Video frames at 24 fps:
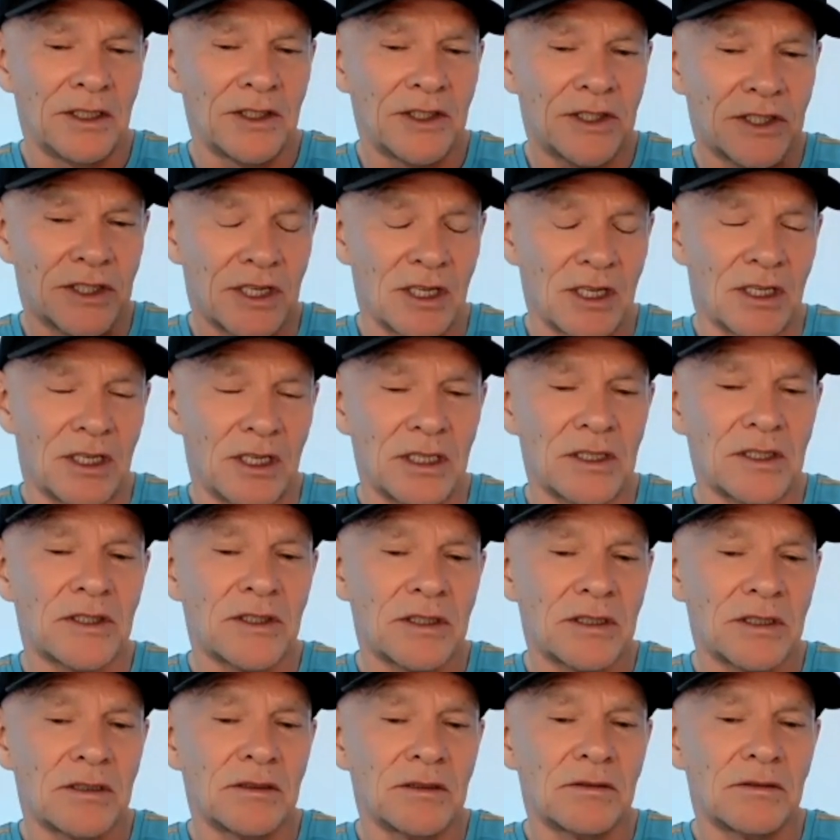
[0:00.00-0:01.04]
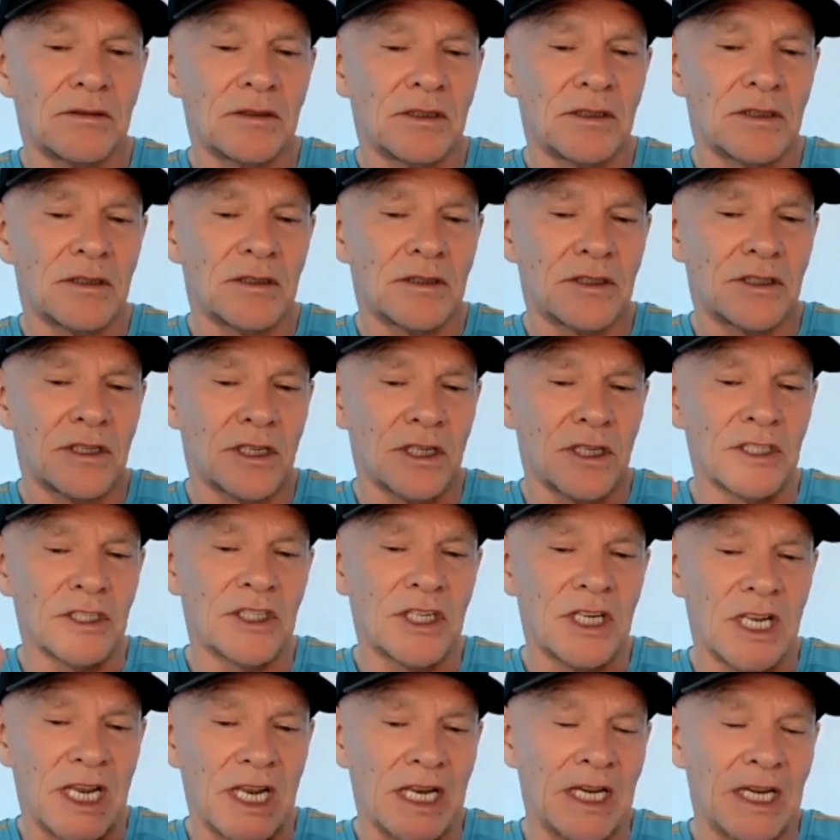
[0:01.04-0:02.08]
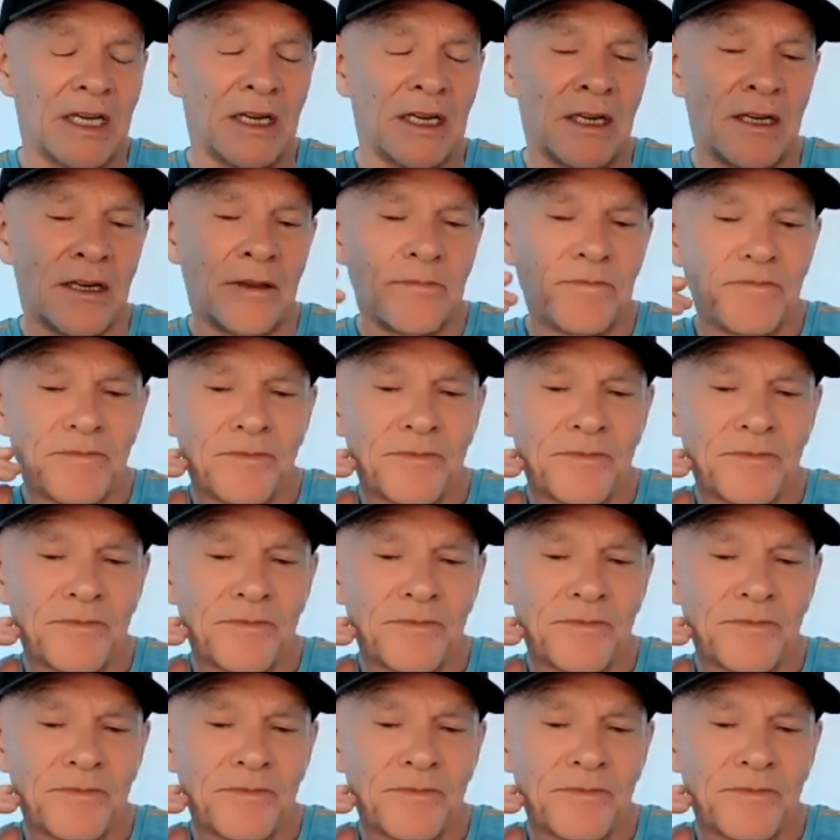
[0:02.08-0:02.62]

skirts to contain um,